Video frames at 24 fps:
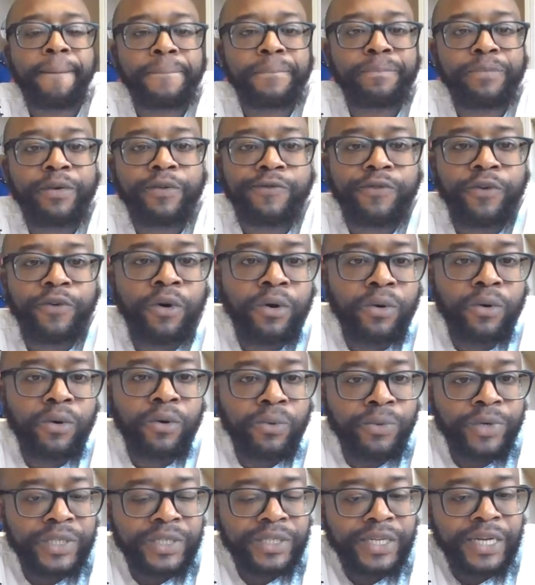Before
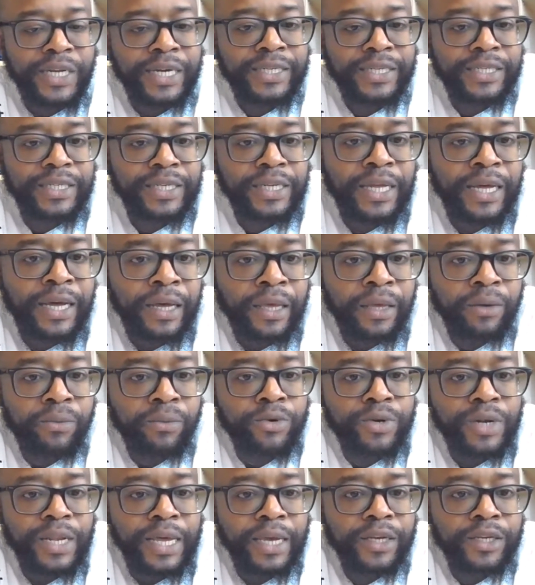we start, I
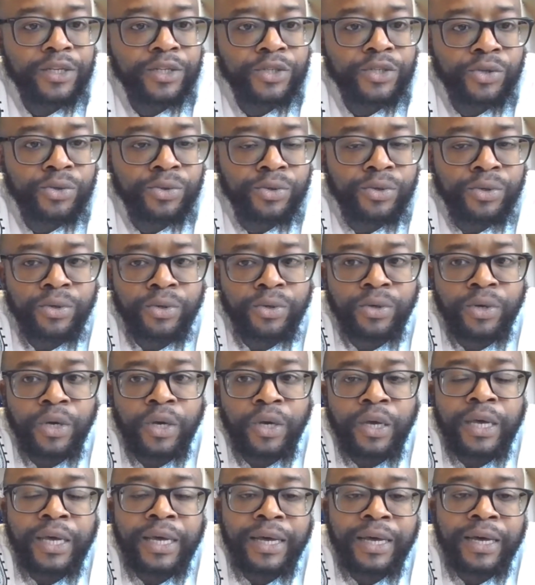would like to
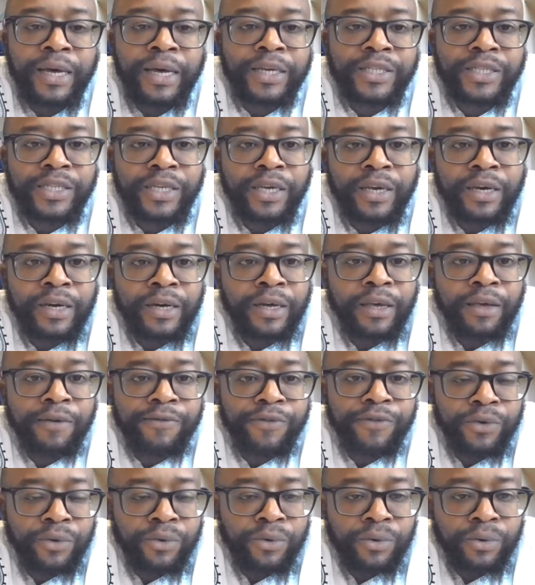share a
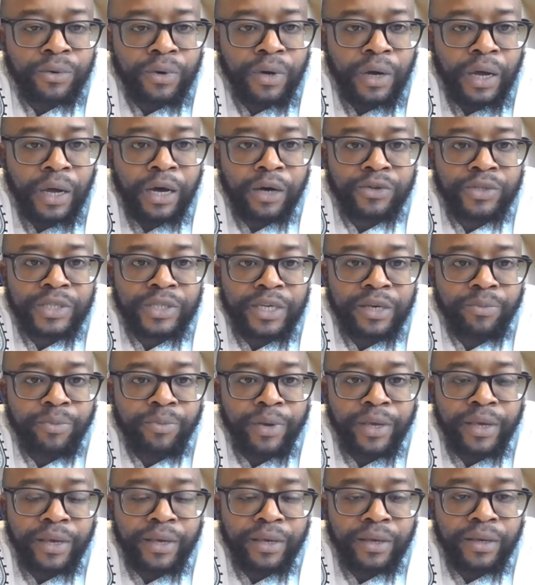few
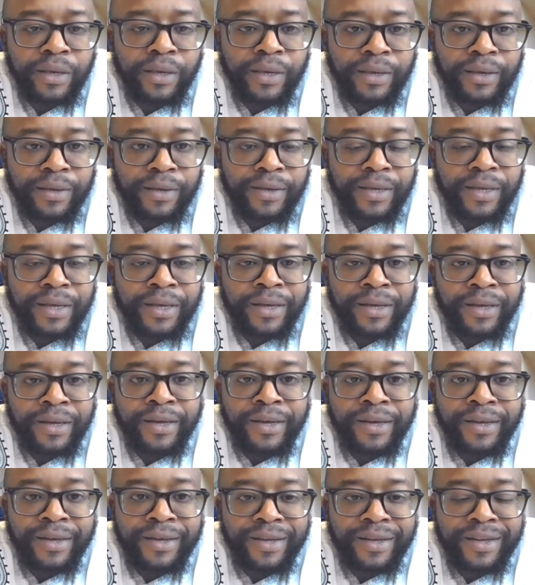housekeeping
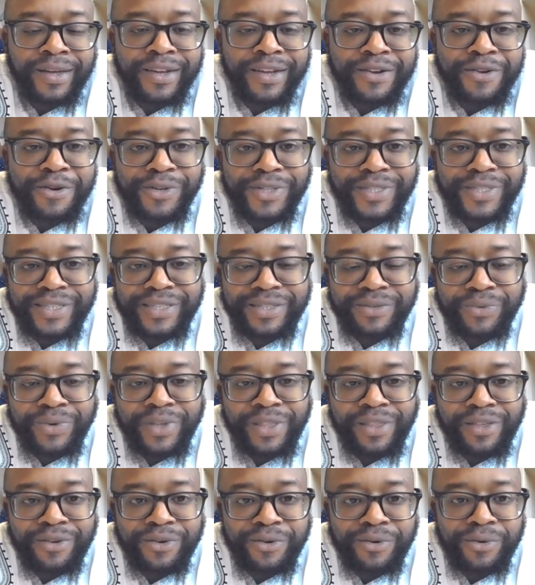notes with
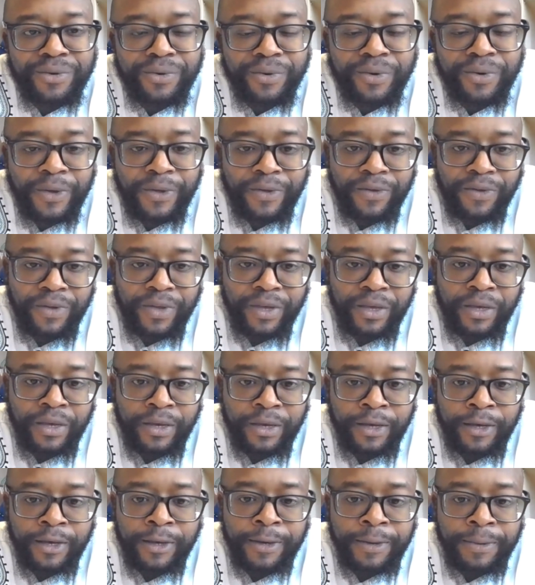you.
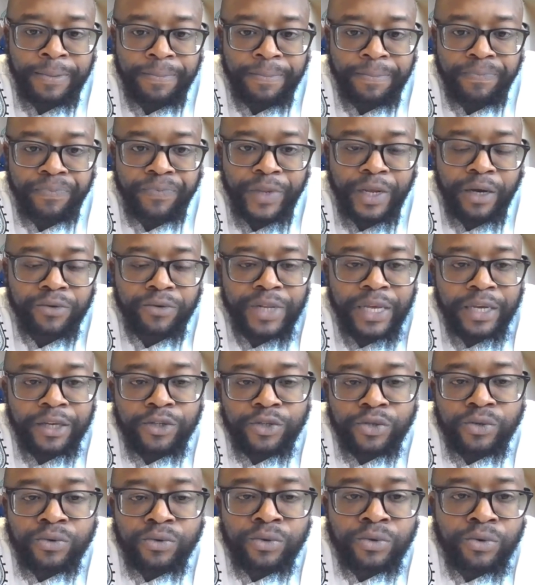I would like
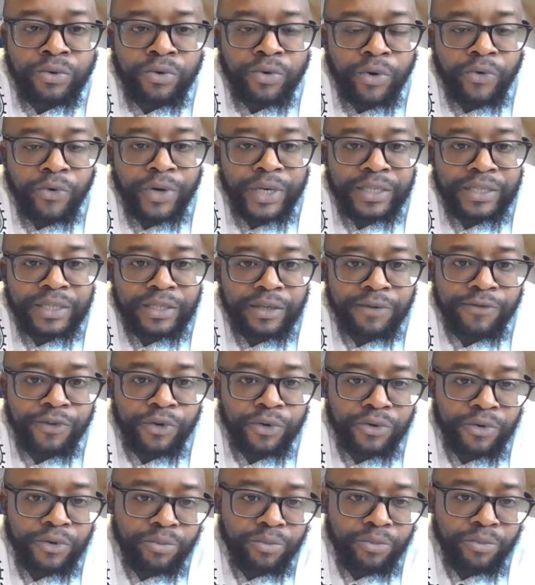to request if you
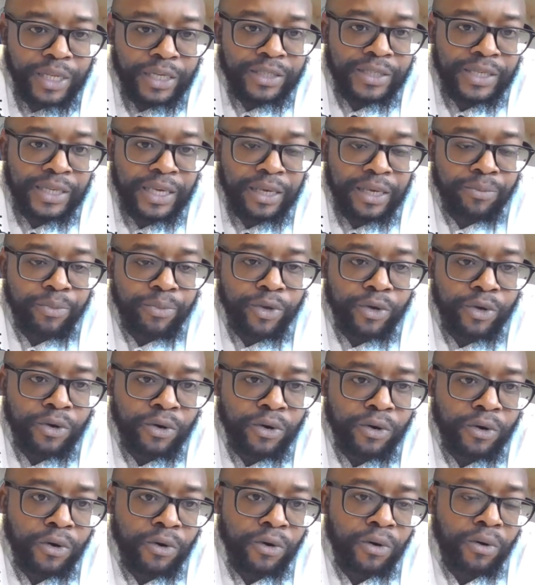could please keep
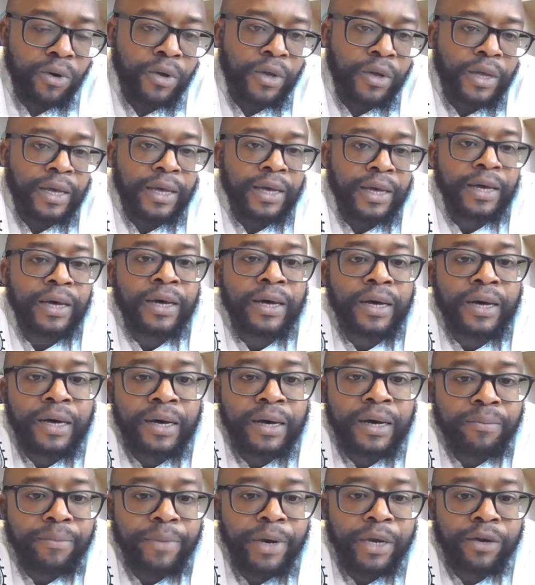your
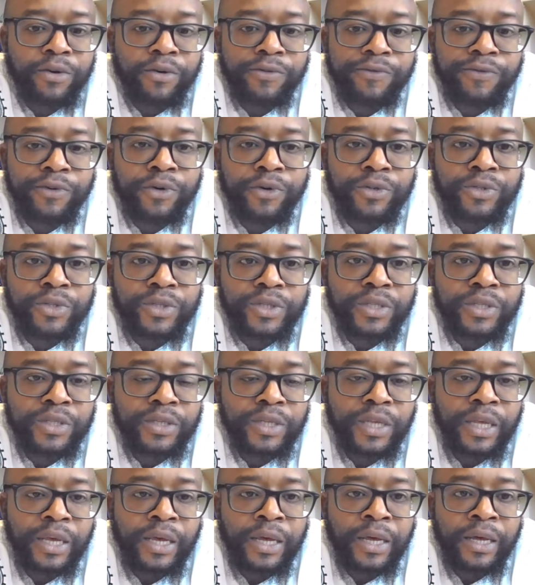microphones
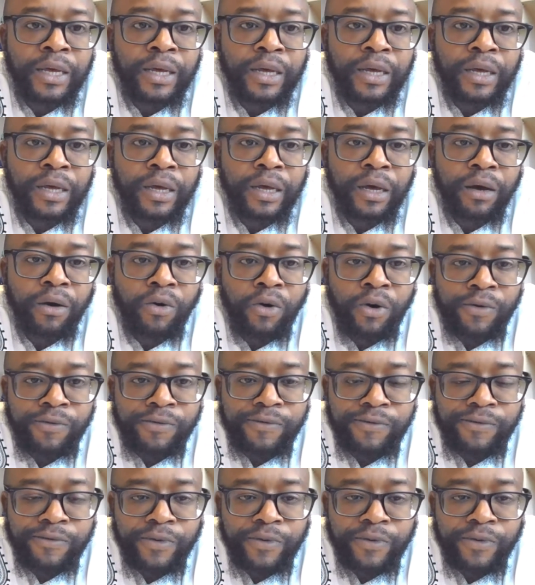off